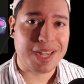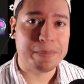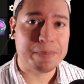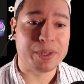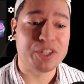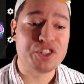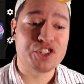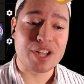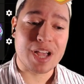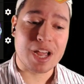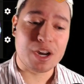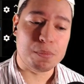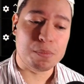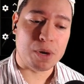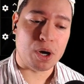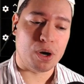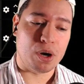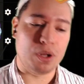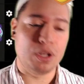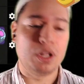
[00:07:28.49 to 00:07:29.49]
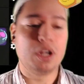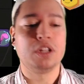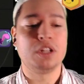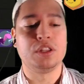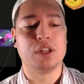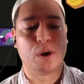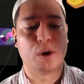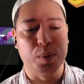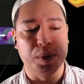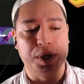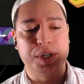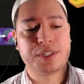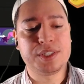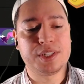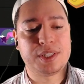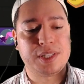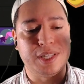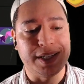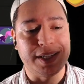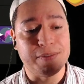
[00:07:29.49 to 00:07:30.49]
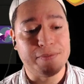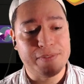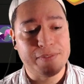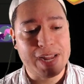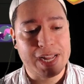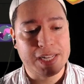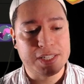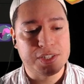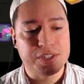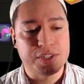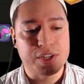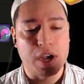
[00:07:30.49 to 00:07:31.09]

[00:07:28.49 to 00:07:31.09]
but Shadow Ball lowers the defense